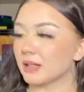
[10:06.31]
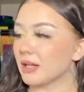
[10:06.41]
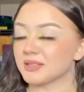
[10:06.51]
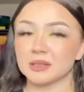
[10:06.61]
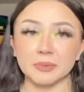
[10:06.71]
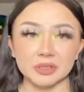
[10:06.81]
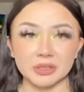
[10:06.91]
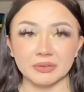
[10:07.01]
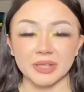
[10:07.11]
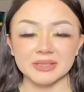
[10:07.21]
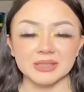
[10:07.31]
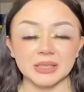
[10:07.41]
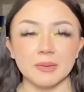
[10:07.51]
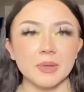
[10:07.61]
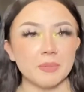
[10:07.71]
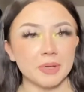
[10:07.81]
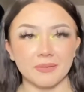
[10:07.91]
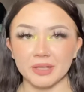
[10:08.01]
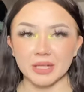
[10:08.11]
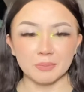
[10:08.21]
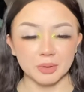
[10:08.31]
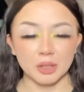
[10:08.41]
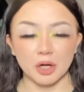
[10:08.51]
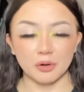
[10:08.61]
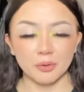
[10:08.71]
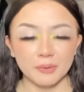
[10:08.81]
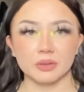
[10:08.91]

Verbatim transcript: customer service, and I'm going to put everything below.